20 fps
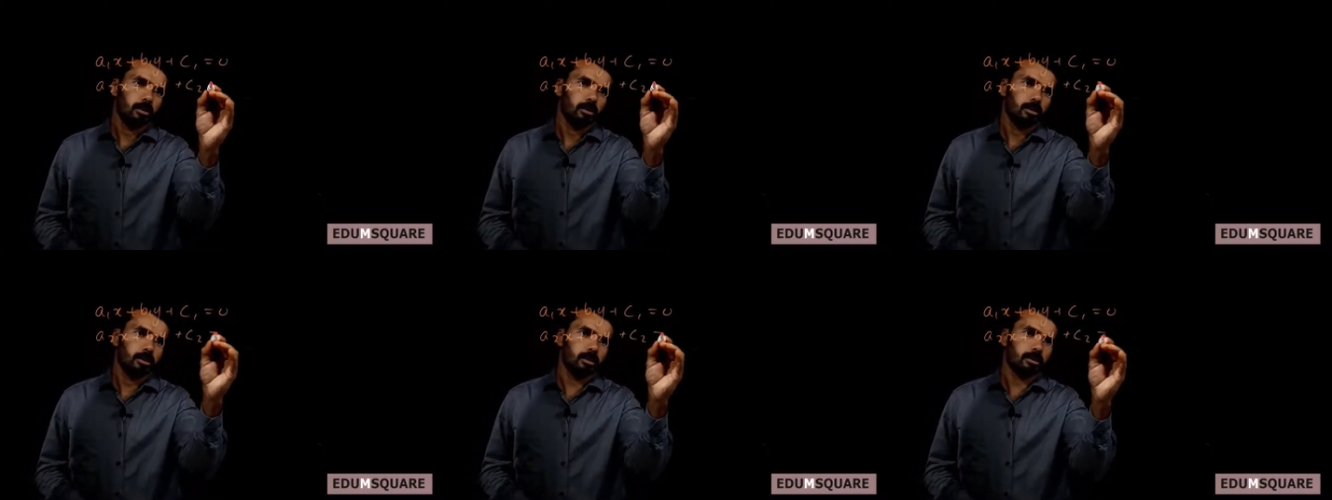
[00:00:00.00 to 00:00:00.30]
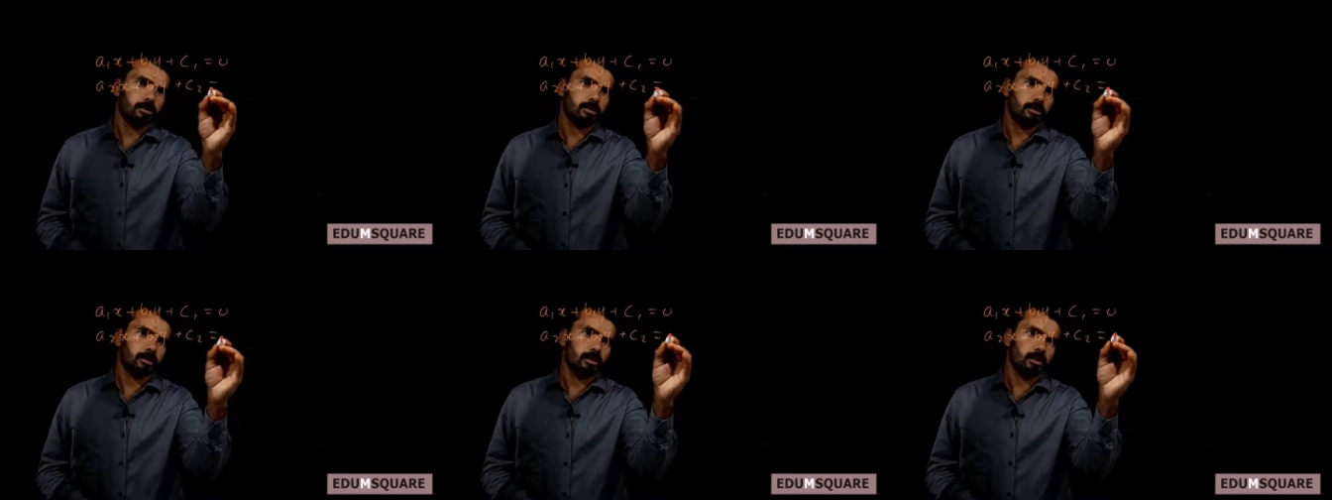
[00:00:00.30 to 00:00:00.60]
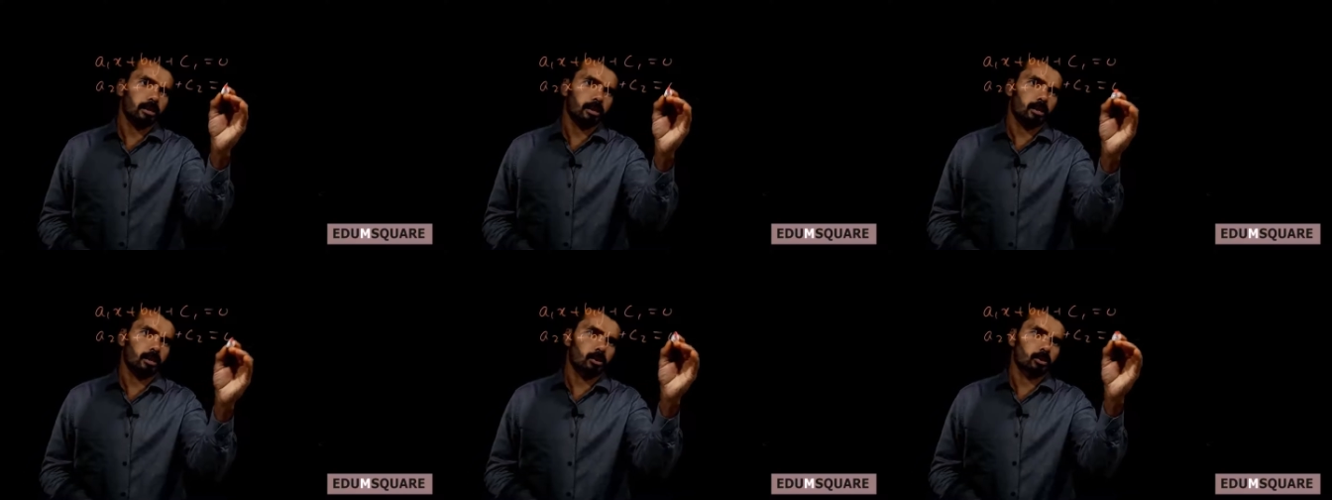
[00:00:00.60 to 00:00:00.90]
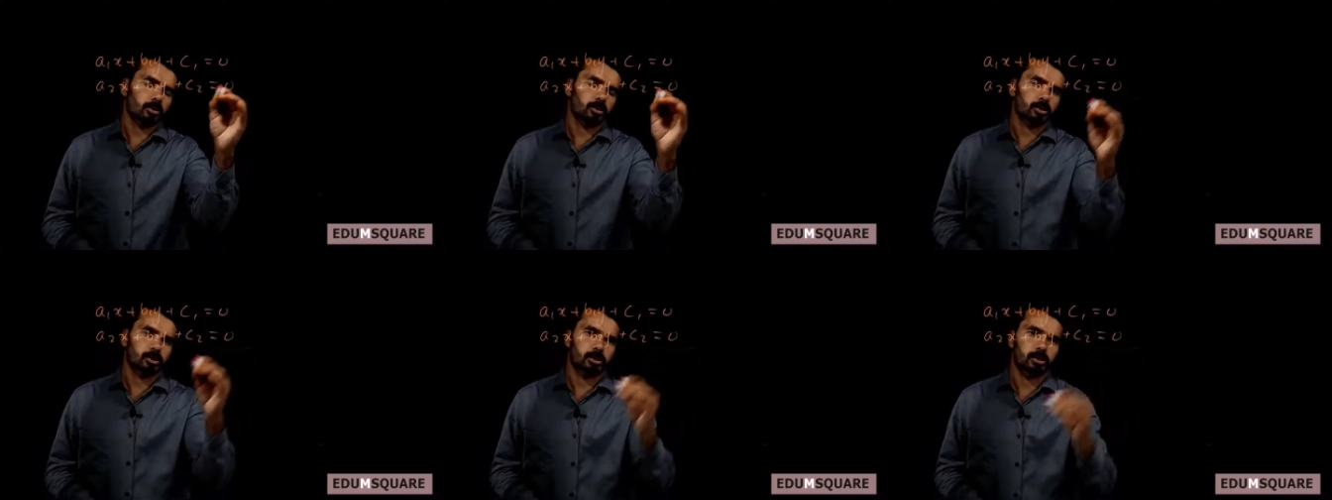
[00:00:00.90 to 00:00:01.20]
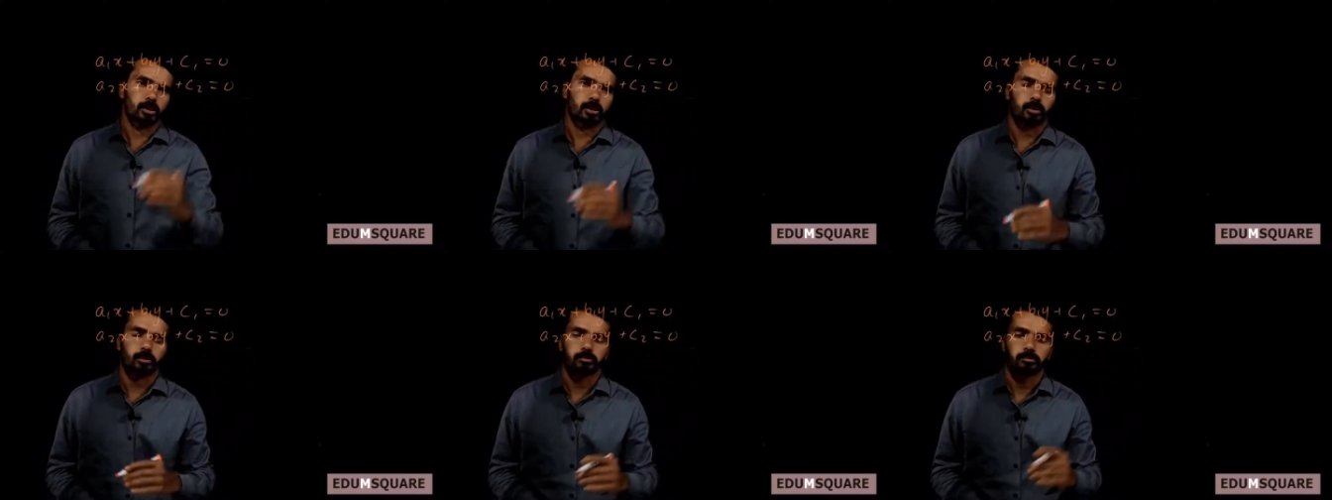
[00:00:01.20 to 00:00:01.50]
is equal to
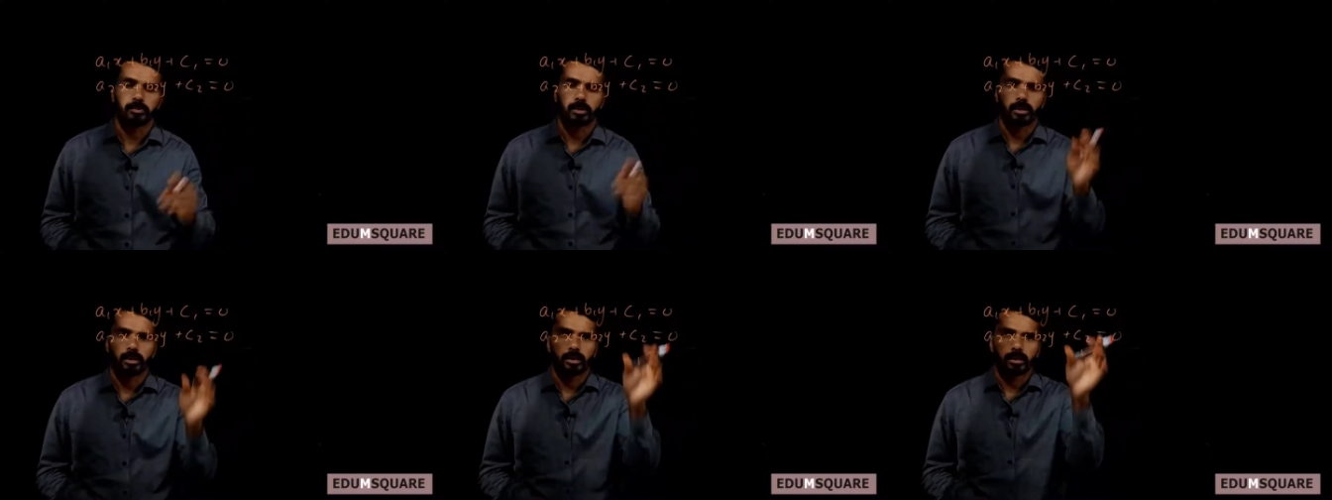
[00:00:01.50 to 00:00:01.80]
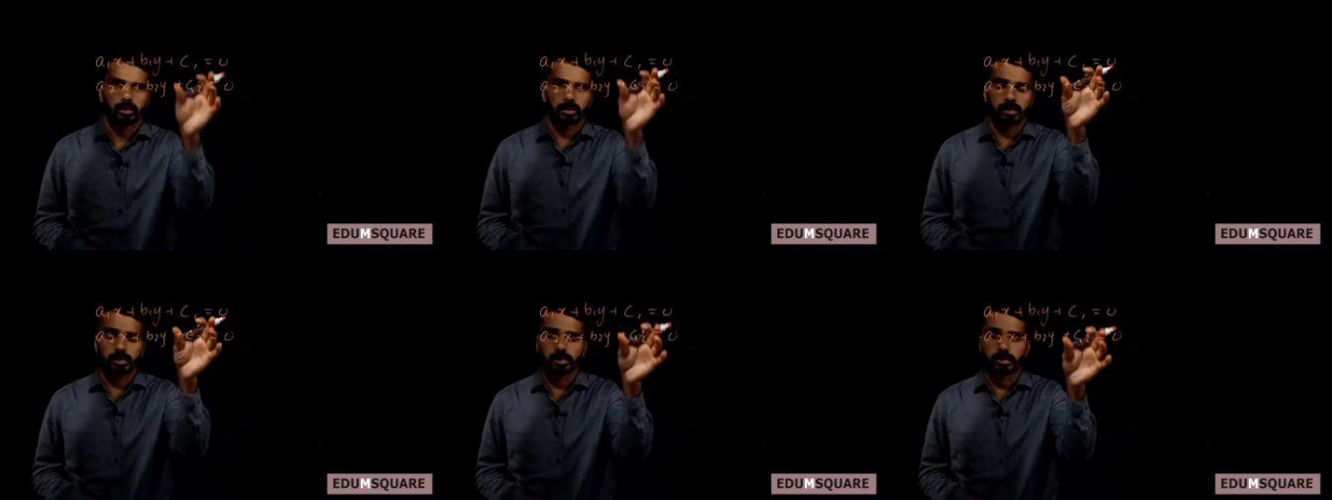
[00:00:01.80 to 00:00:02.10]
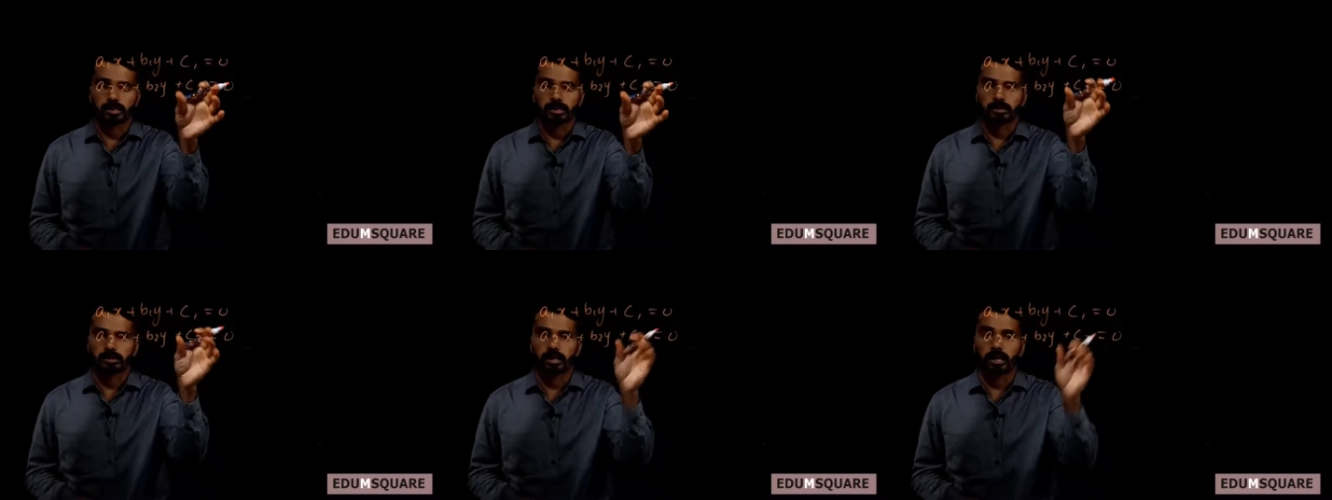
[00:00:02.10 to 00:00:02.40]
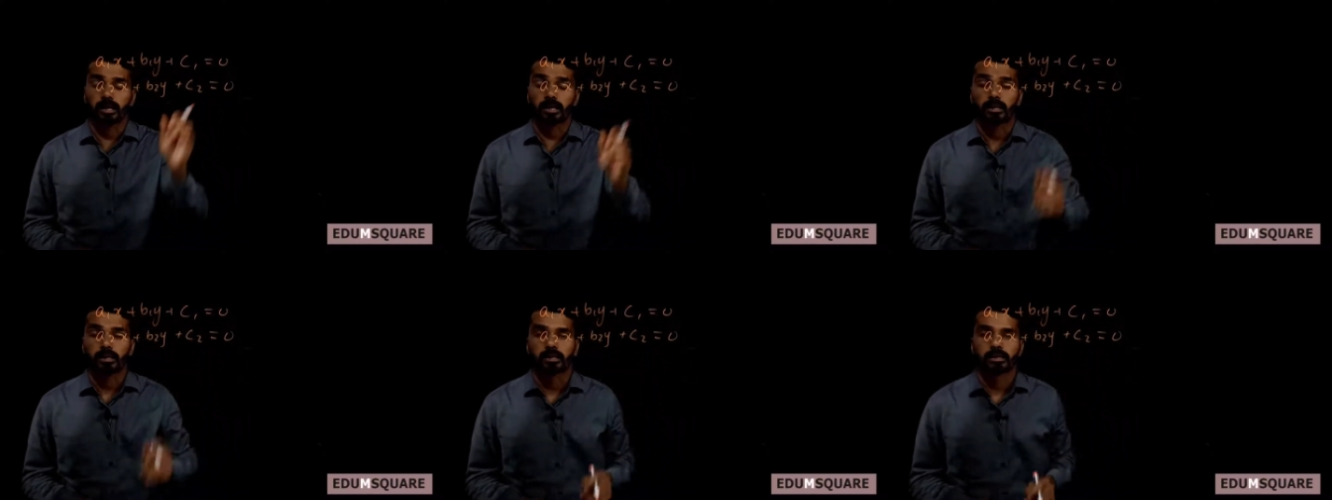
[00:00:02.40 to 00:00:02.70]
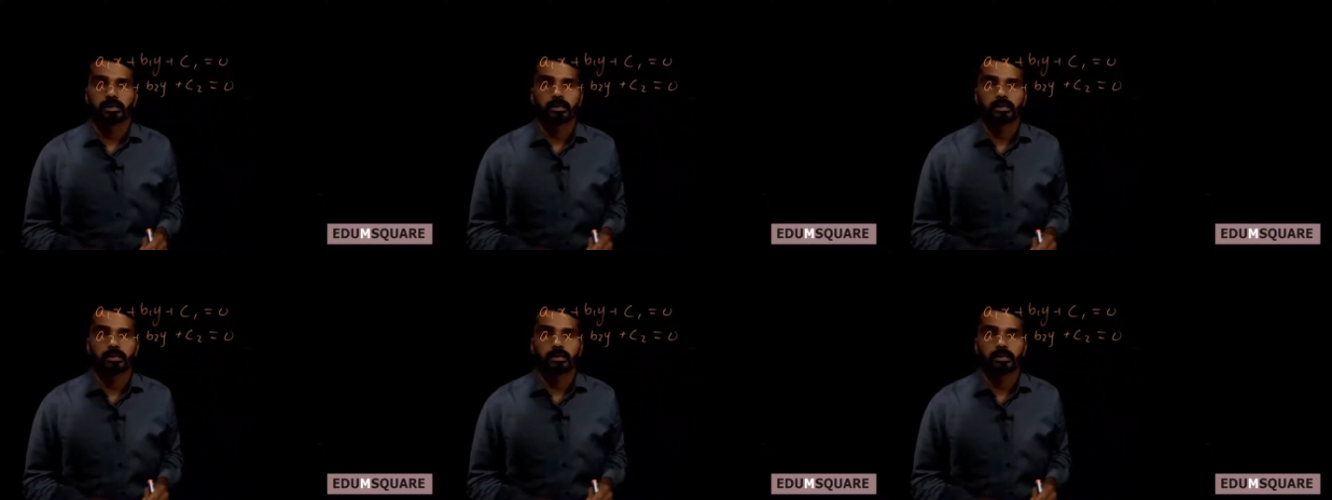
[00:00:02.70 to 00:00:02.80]
0. This is the